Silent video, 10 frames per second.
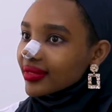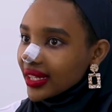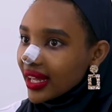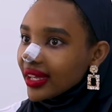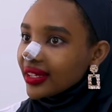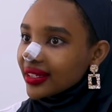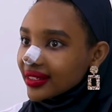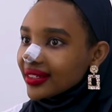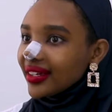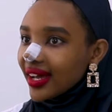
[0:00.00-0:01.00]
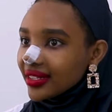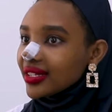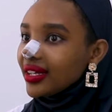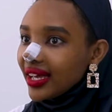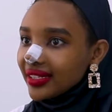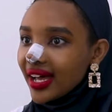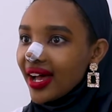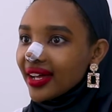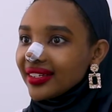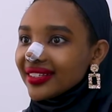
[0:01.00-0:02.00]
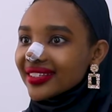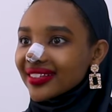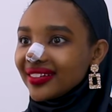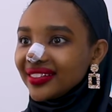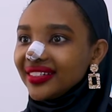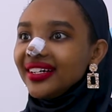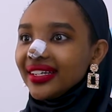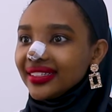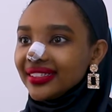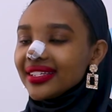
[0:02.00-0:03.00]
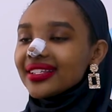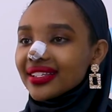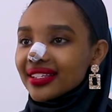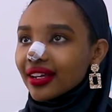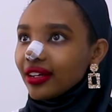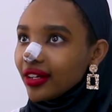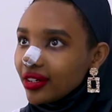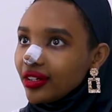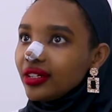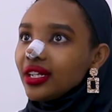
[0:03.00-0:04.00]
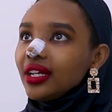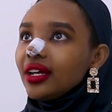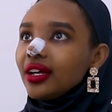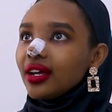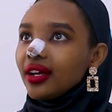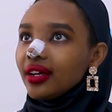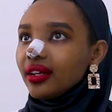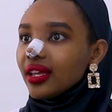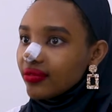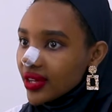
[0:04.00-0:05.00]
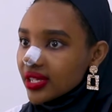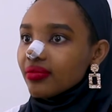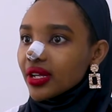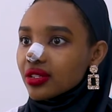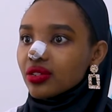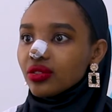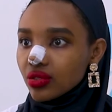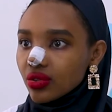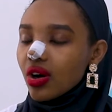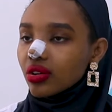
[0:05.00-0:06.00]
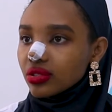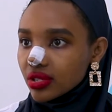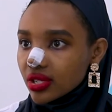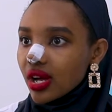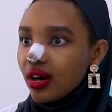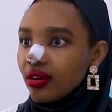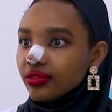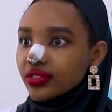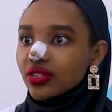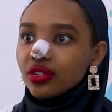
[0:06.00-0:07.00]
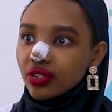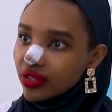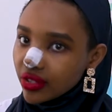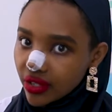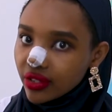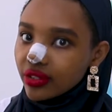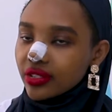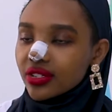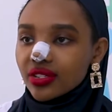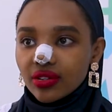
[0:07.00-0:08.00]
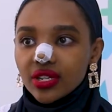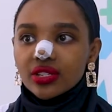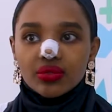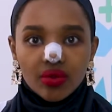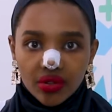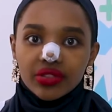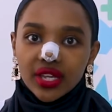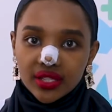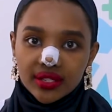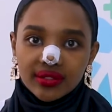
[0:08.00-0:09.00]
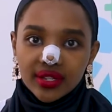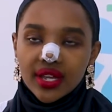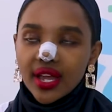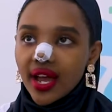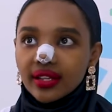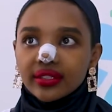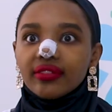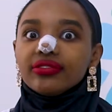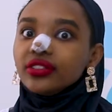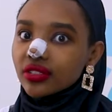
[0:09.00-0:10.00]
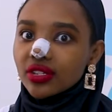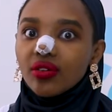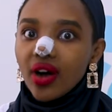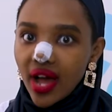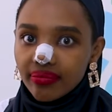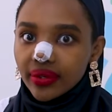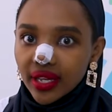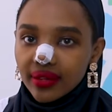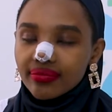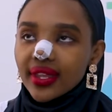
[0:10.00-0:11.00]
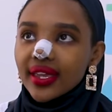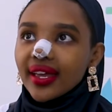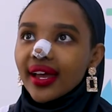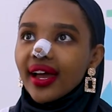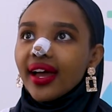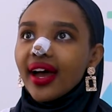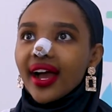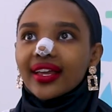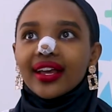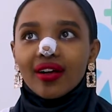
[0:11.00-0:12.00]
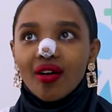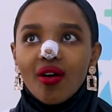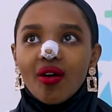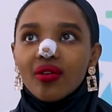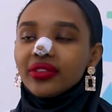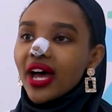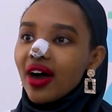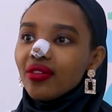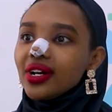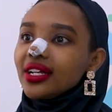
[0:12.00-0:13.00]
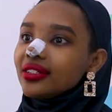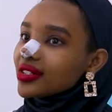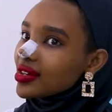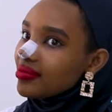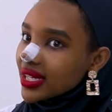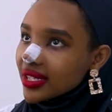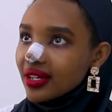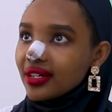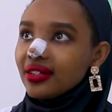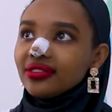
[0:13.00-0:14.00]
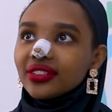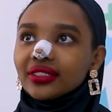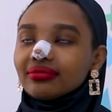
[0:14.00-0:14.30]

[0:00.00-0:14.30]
like until I die. So this is a good investment you do on yourself to look good, so it's worth it, and I feel so happy. I can go home now and show myself,